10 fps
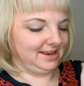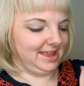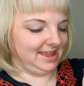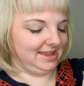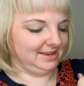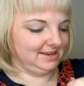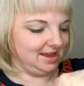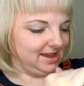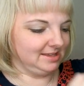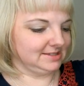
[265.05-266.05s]
and
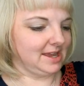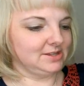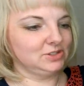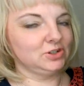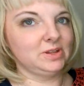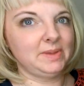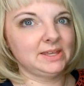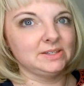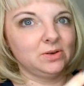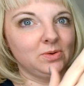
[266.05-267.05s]
it's got a sturdy
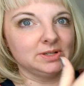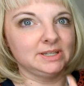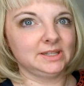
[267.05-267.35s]
base, of course,